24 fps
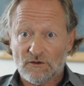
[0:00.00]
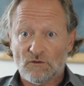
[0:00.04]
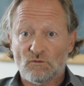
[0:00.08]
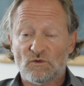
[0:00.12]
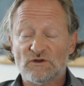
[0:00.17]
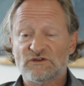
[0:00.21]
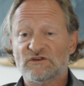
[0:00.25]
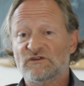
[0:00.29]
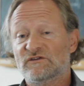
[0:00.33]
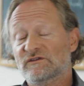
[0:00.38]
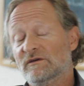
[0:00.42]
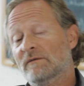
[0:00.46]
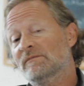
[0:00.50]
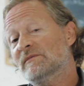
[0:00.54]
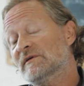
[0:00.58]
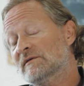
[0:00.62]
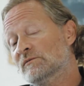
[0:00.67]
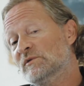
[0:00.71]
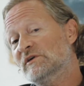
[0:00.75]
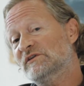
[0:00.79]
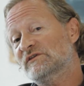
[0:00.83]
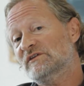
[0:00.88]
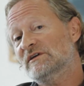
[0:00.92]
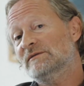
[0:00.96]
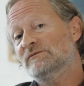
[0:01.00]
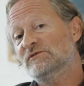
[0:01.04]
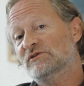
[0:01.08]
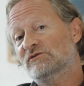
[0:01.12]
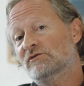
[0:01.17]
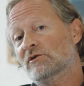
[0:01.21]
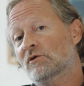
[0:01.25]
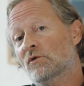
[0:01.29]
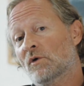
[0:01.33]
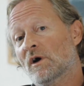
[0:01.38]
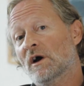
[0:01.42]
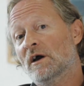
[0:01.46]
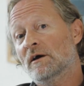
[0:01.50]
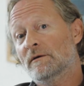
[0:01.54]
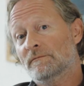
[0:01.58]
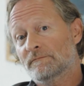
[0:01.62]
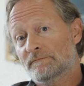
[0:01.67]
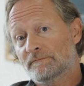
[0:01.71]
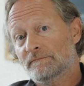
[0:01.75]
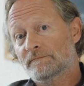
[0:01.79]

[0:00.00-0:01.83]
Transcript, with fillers: which is something we seem to require.